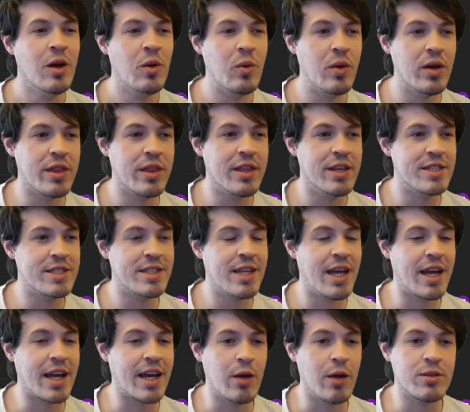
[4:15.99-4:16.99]
with this
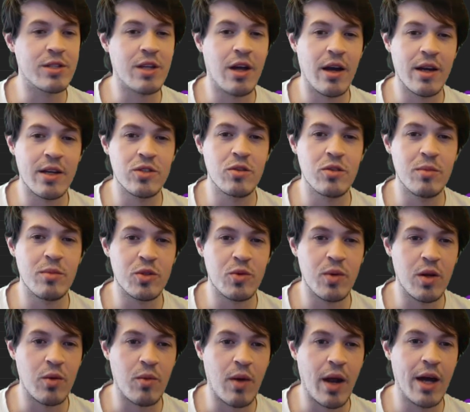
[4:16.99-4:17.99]
deck. I was talking to him
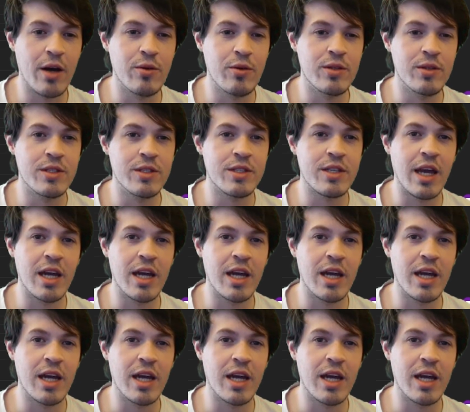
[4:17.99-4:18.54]
between rounds